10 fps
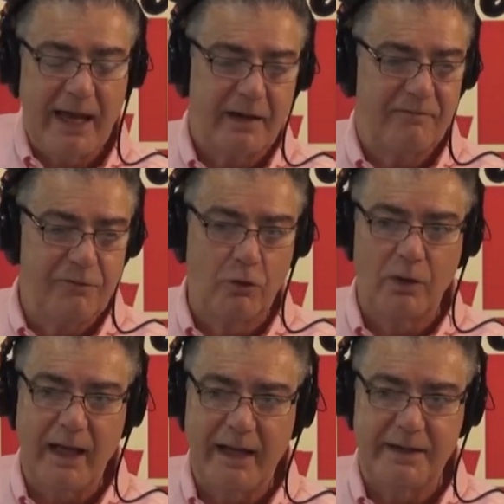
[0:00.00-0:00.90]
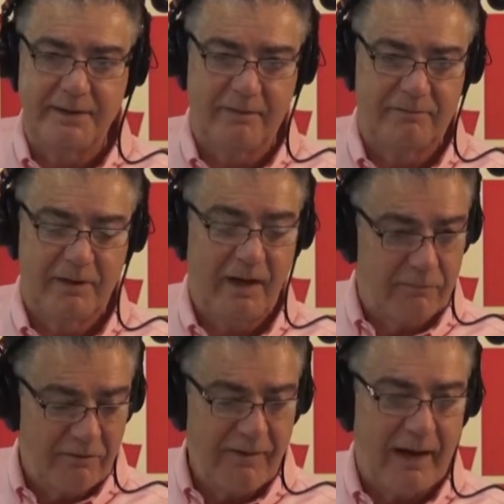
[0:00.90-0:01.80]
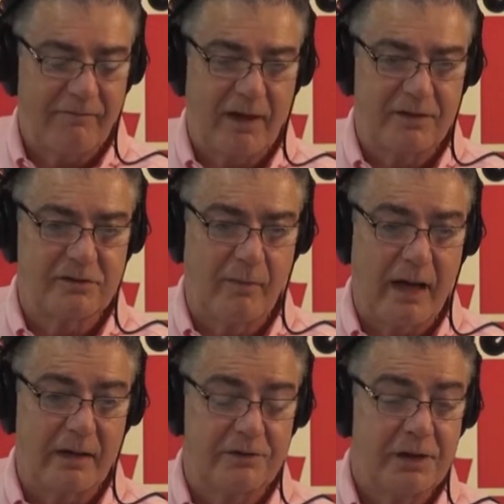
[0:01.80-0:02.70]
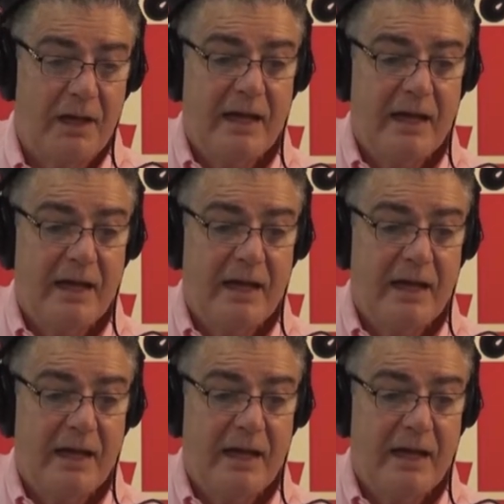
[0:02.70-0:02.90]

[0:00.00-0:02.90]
and a fuel additive every five thousand miles.